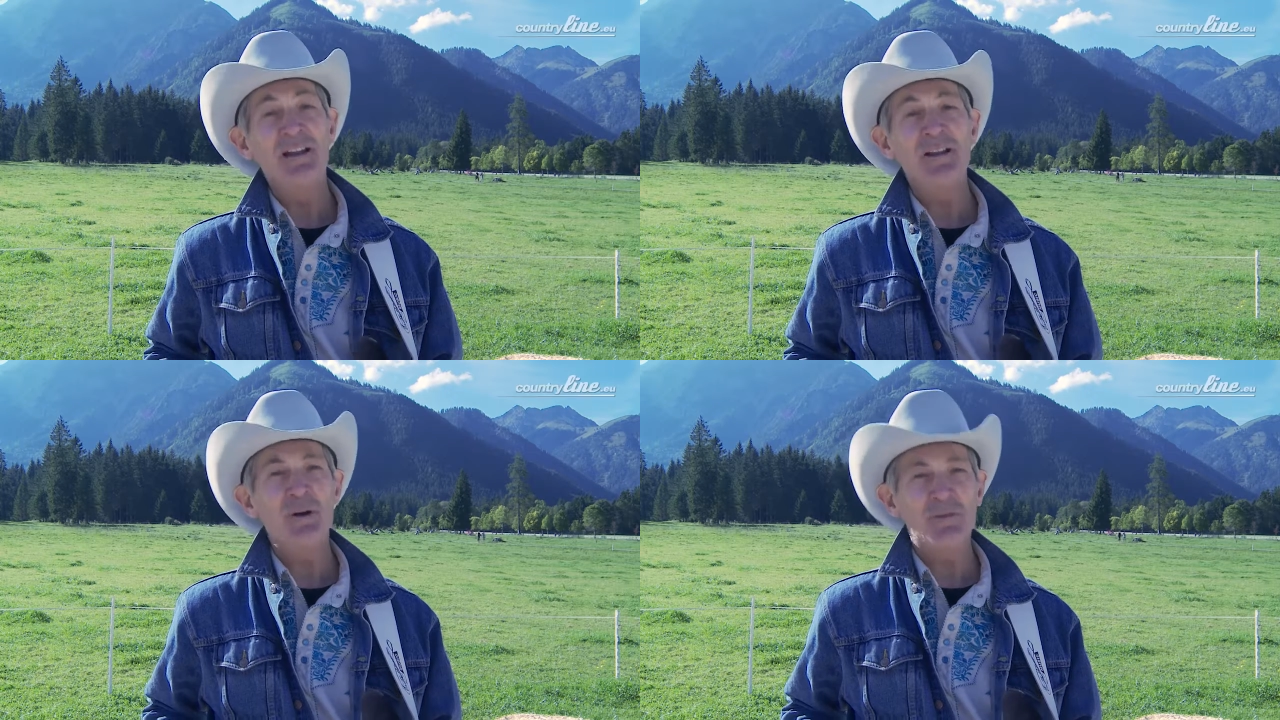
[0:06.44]

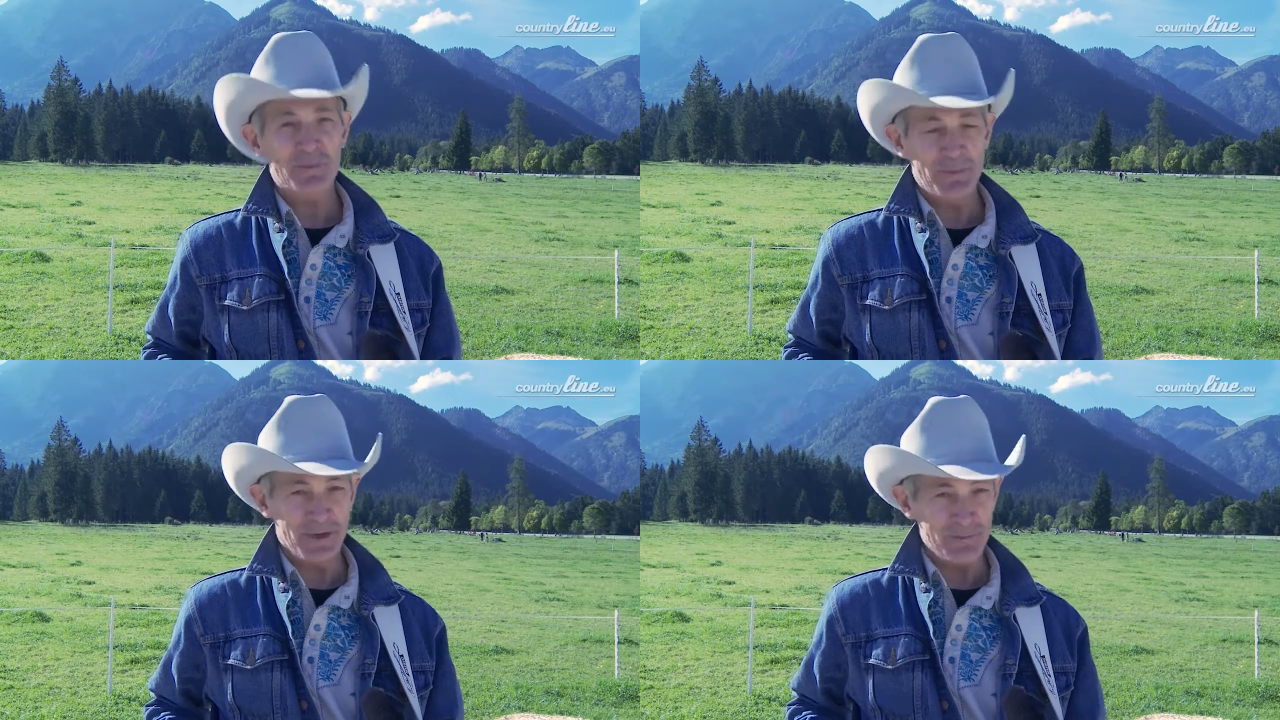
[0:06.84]
Hello,
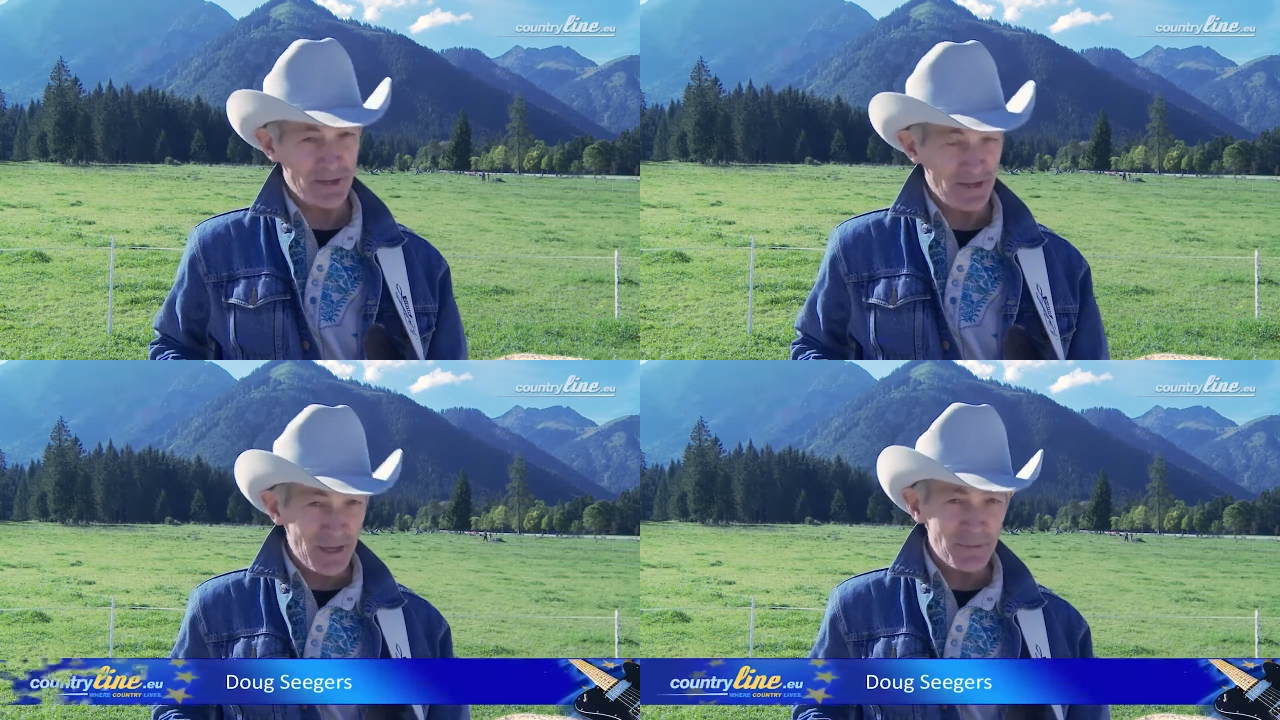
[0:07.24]
everybody.
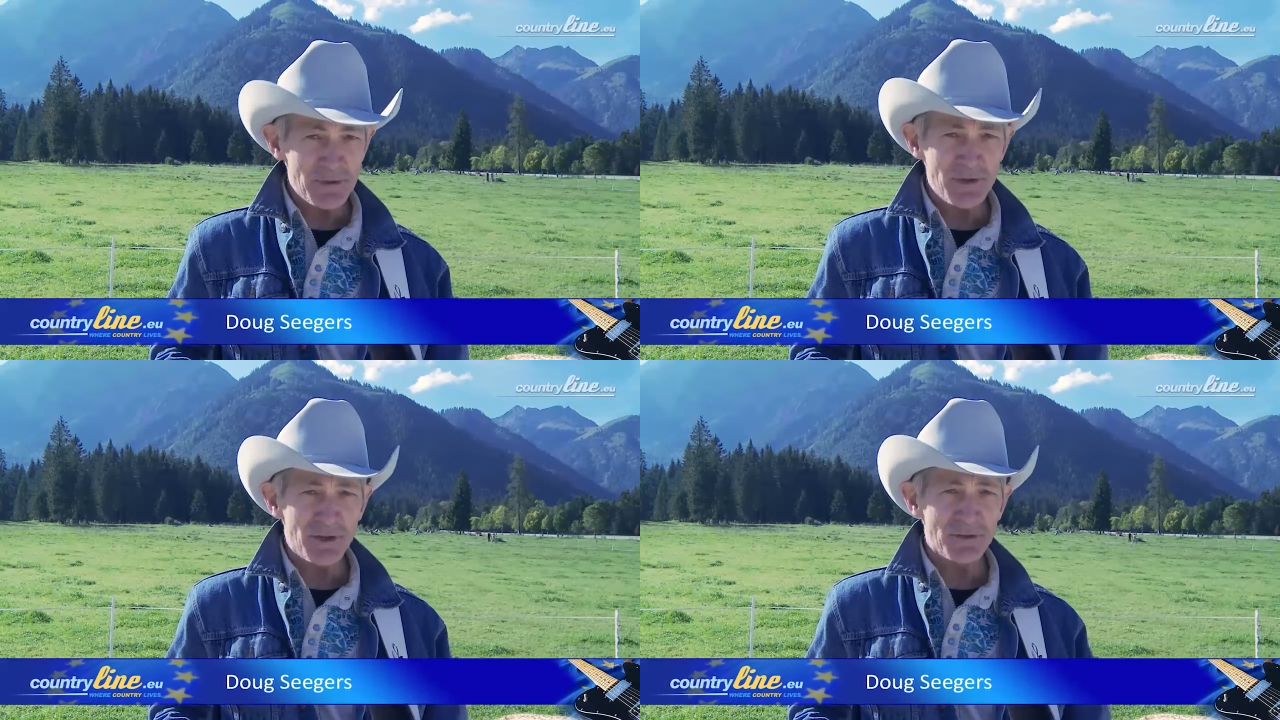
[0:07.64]
My name
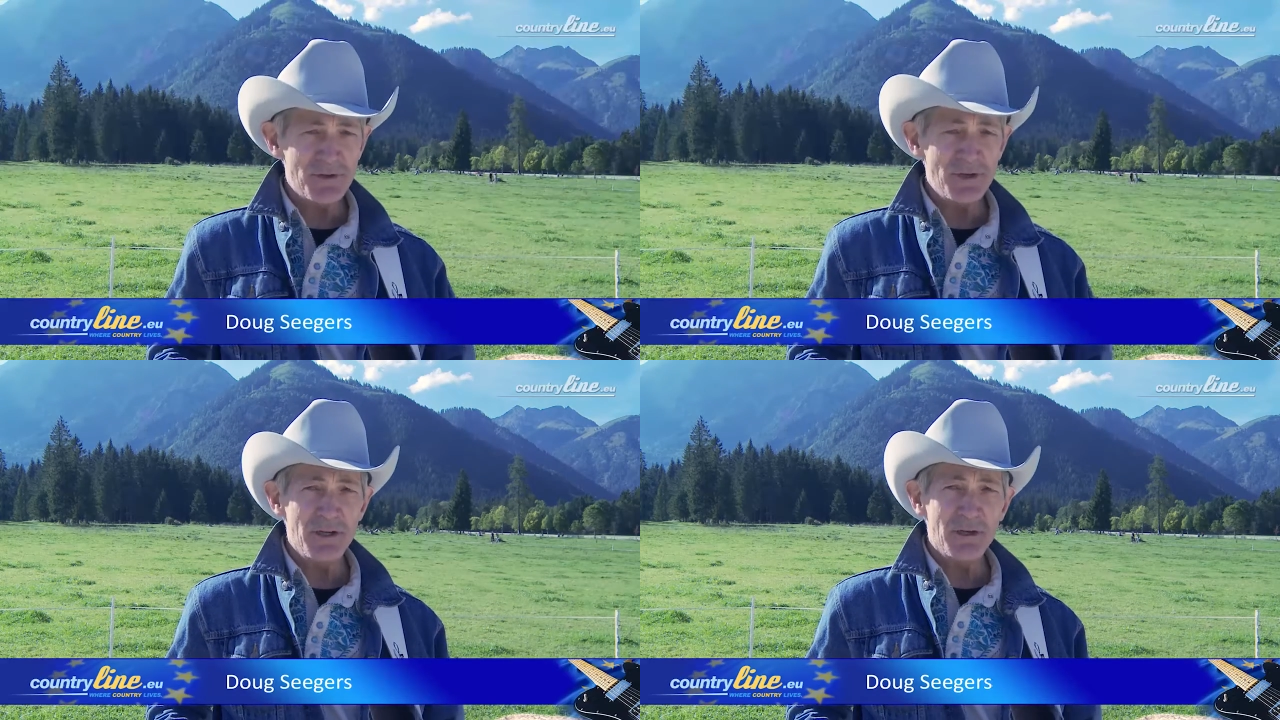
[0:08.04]
is Doug
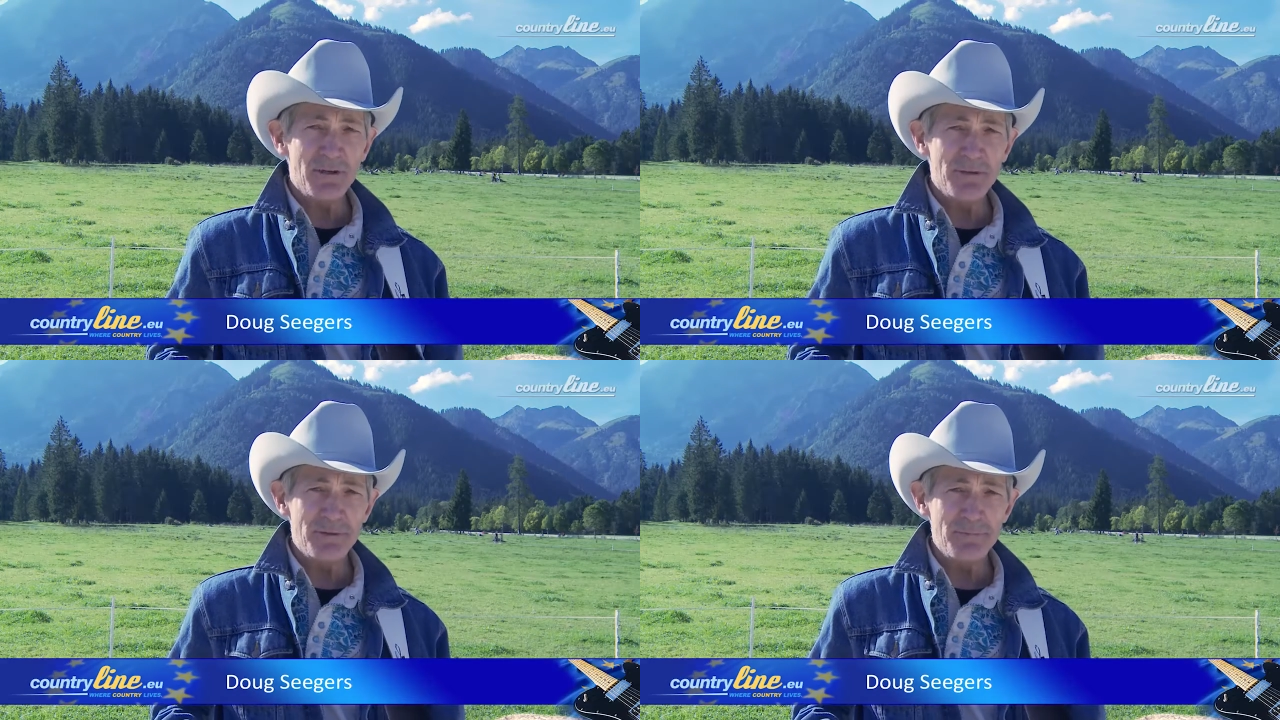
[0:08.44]

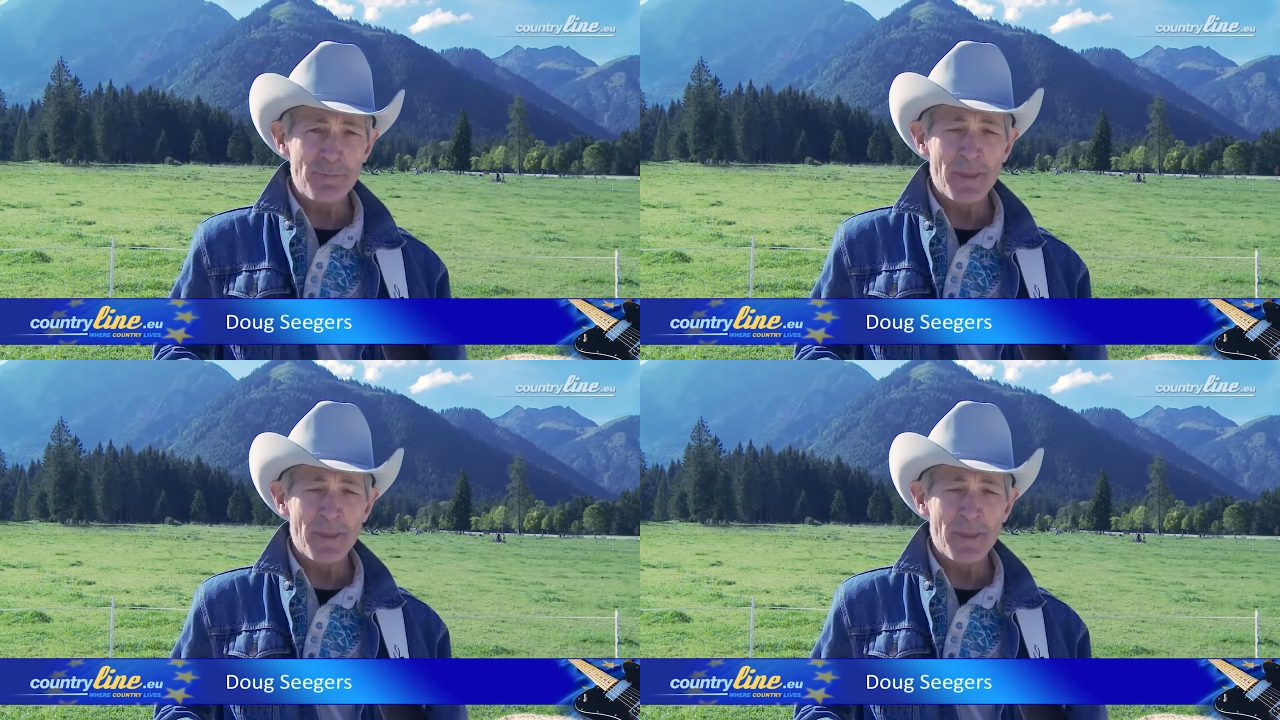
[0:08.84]
Seegers,